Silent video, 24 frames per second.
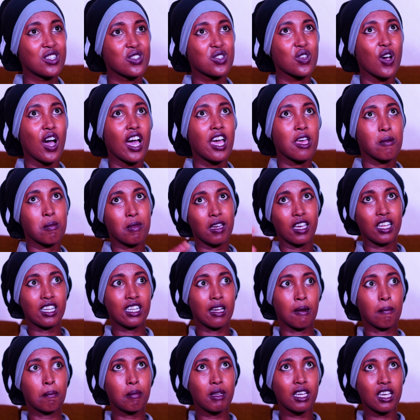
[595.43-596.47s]
So I made a
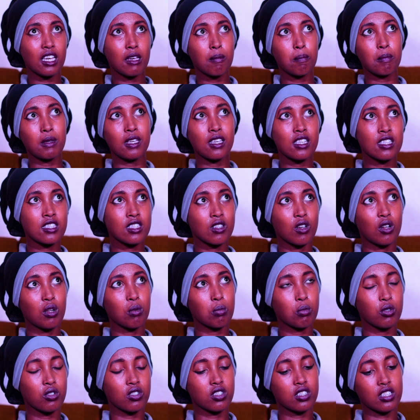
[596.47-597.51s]
big piece,
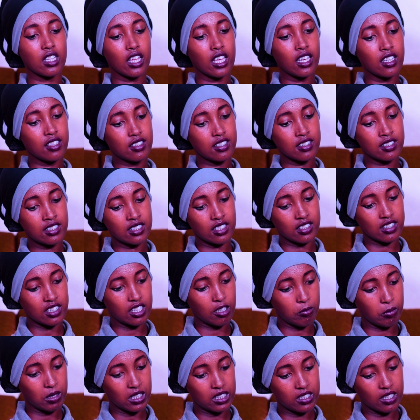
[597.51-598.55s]
almost 80
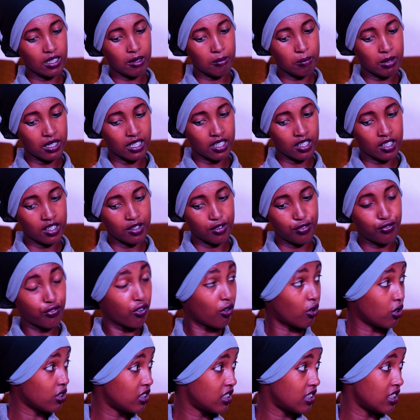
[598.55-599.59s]
centimeter by
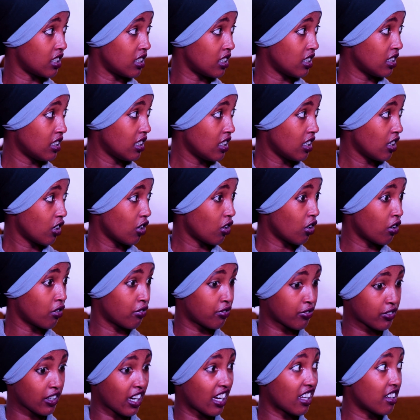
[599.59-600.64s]
40
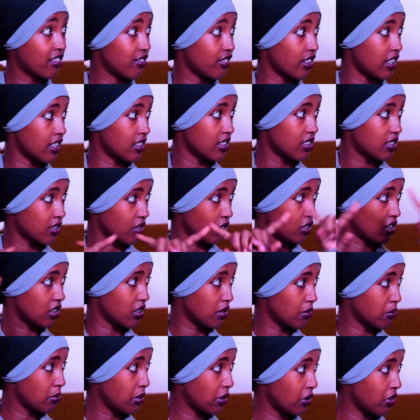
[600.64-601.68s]
of canvas on the
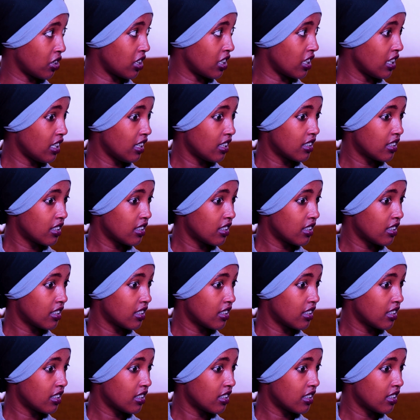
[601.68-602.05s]
board.